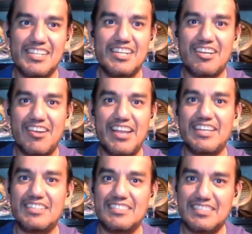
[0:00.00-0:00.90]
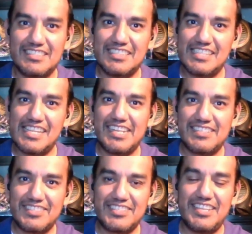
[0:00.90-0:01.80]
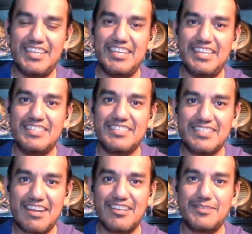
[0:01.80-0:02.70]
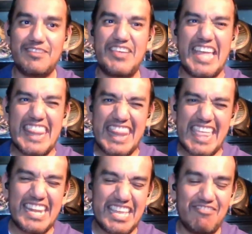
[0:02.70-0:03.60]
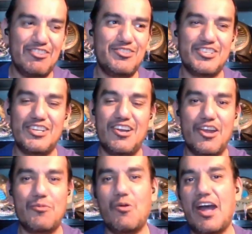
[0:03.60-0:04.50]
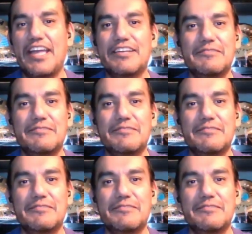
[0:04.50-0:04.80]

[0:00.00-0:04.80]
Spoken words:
all right, NXT, Saturday Night's Main Event, and then the Evolution card. Why?